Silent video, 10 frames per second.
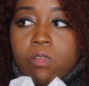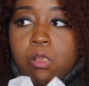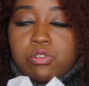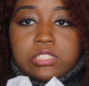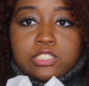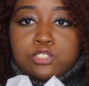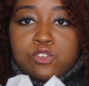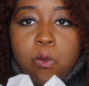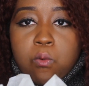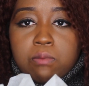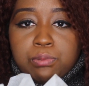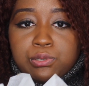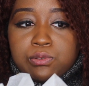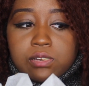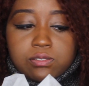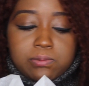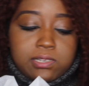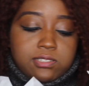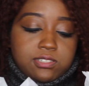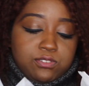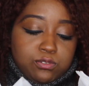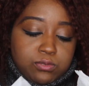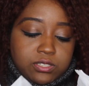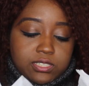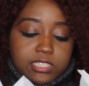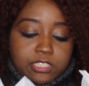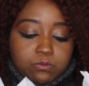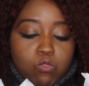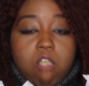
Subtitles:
So yeah, you don't want to be 2,000 plus if you want to get,